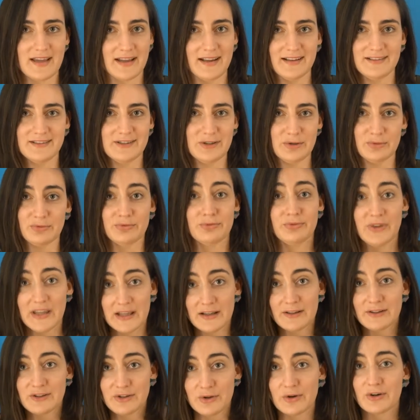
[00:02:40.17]
and you
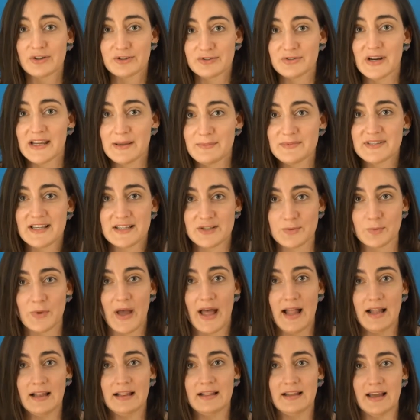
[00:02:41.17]
feel your dreams as
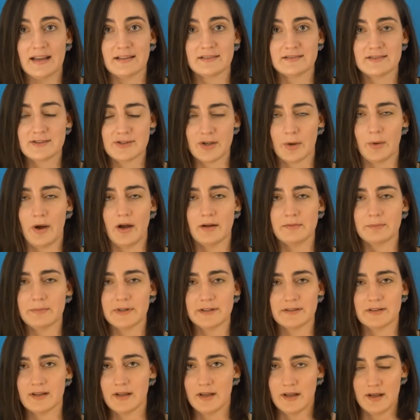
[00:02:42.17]
well and so on,
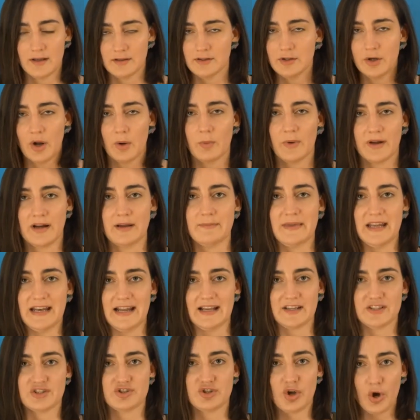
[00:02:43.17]
but you know what I mean,
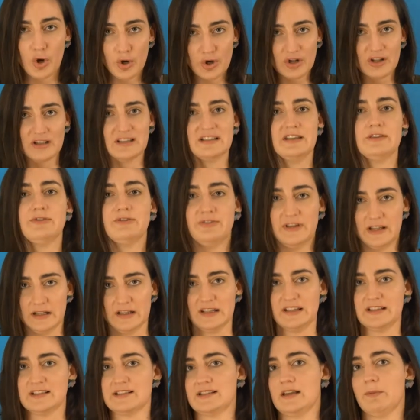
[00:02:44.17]
externally
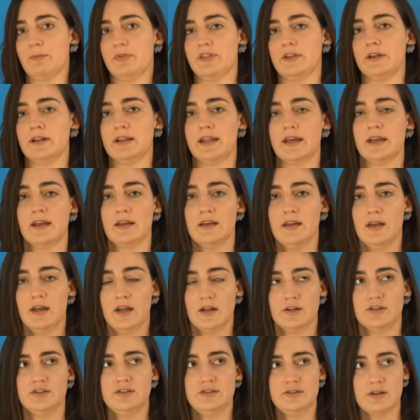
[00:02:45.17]
feeling something, like
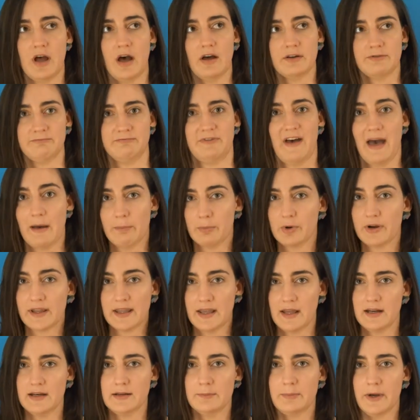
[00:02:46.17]
not
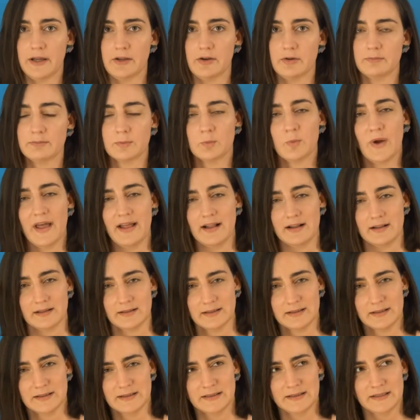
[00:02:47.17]
fabricated by your,
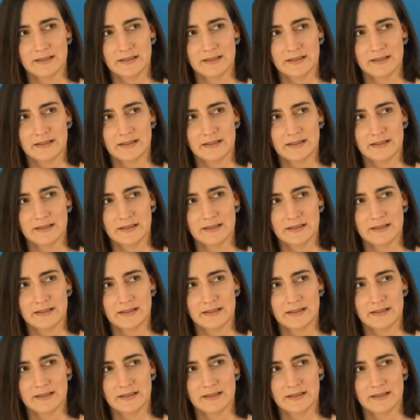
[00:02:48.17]
well,